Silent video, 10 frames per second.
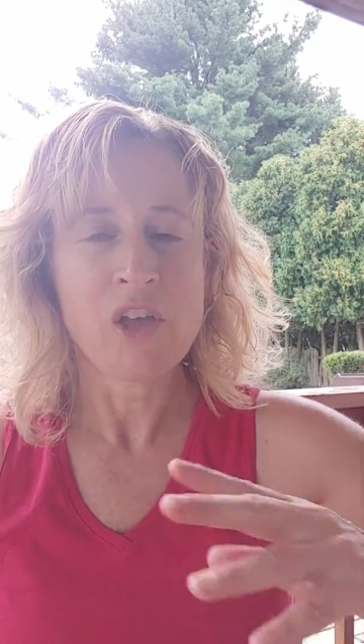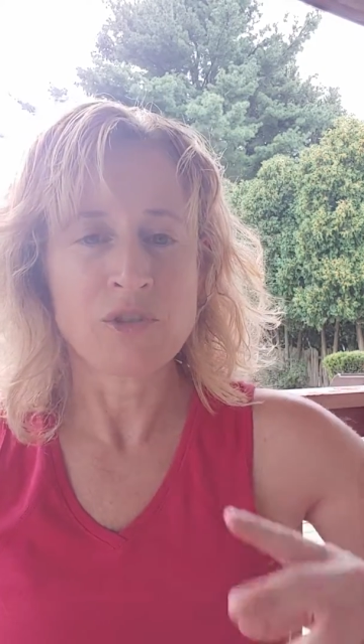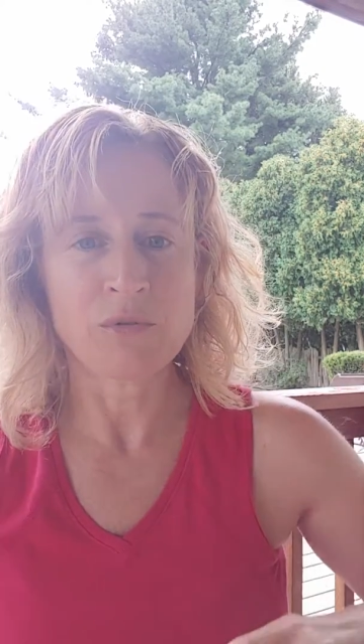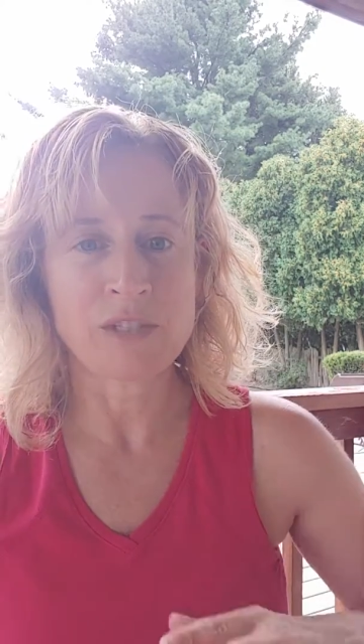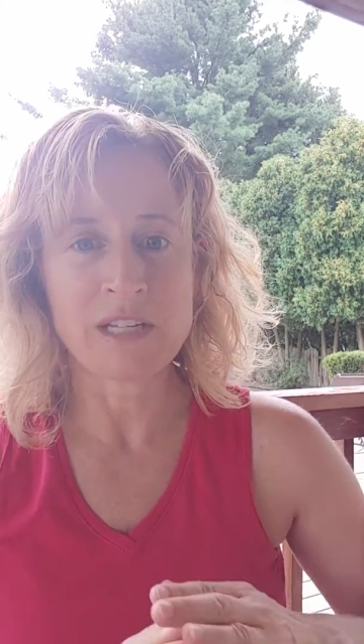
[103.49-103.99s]

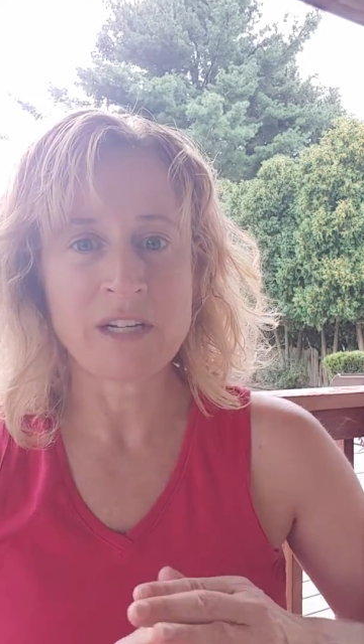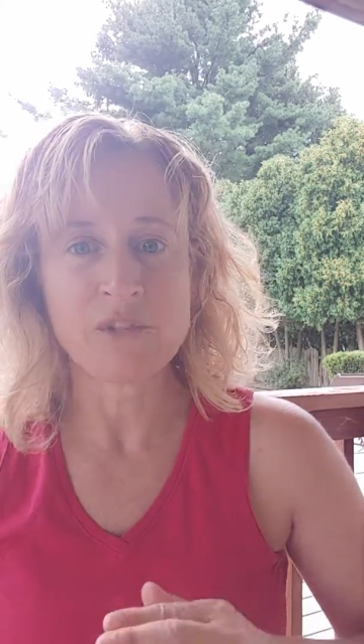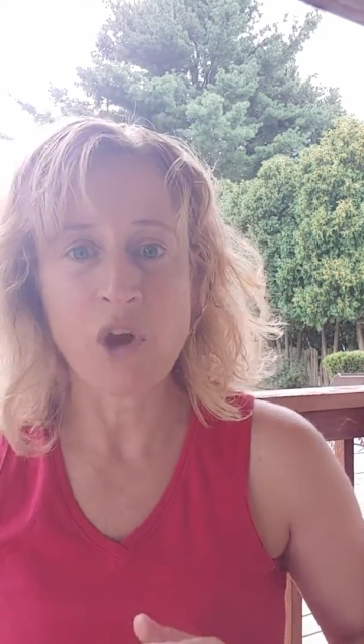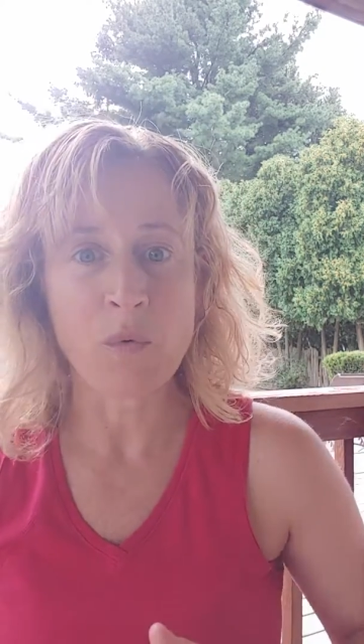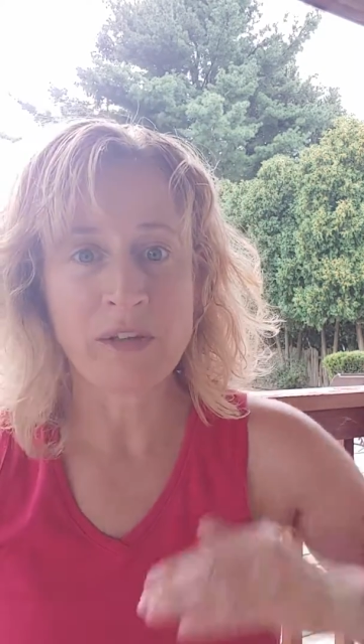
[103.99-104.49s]
So instead
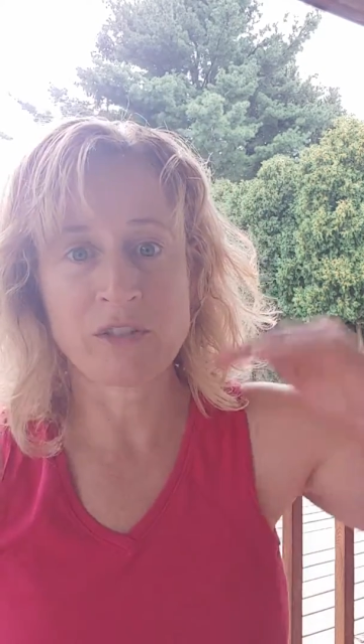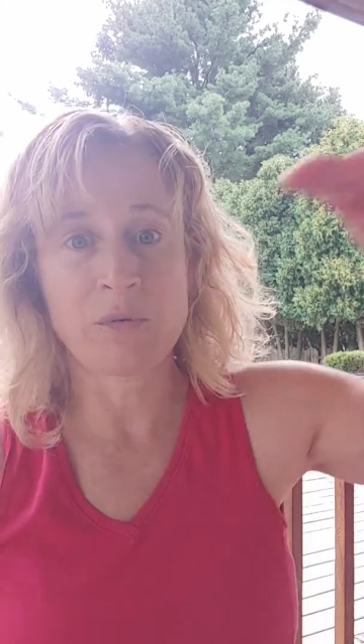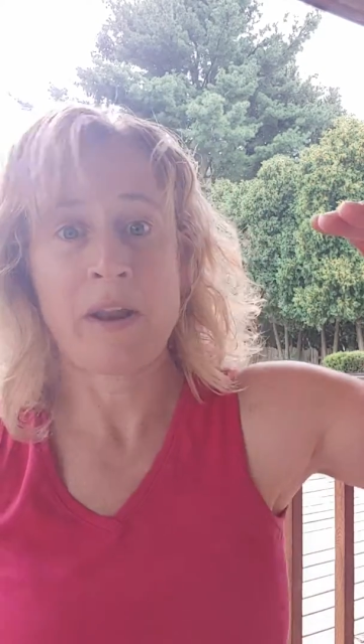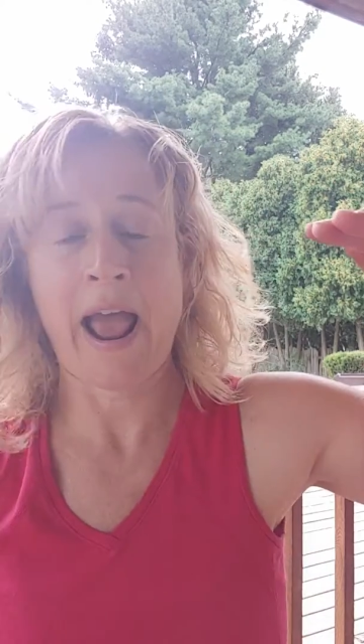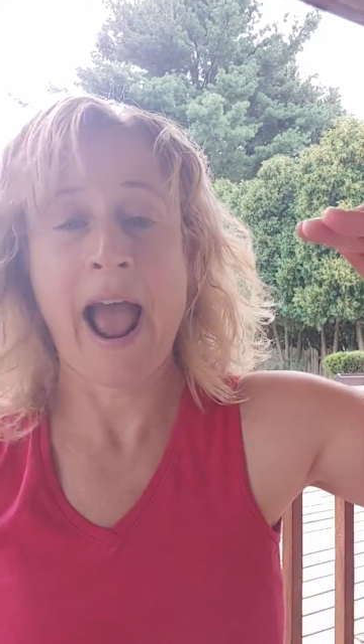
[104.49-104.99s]
of going
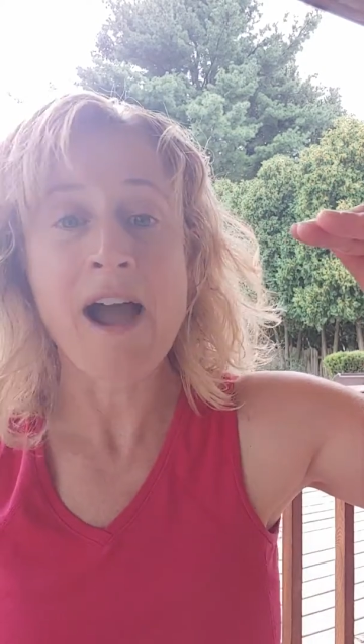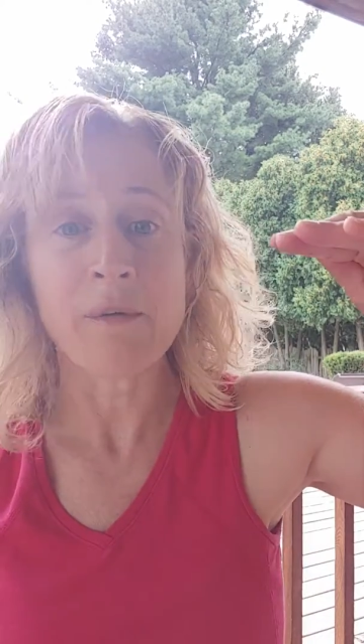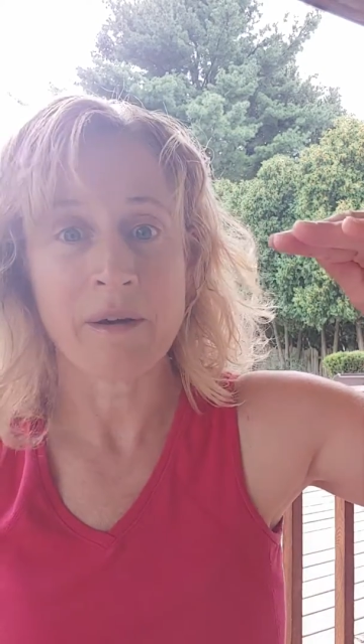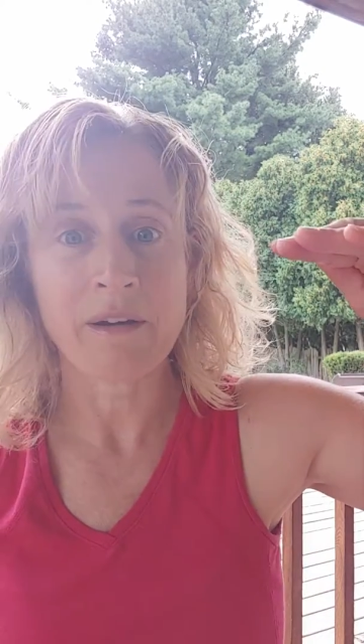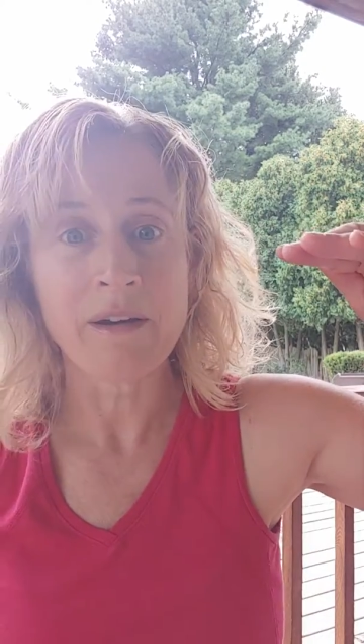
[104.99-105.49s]
to an
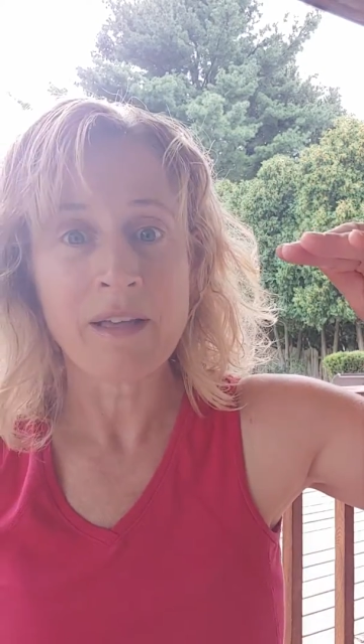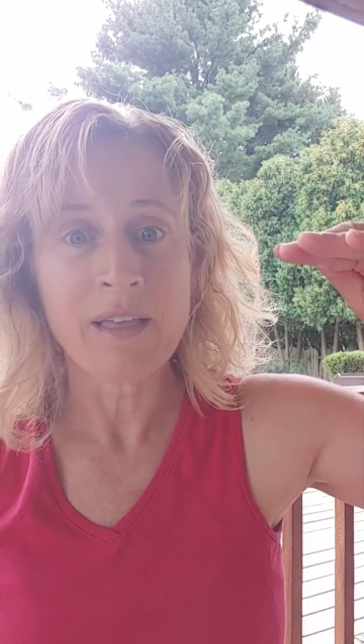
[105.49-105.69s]
hour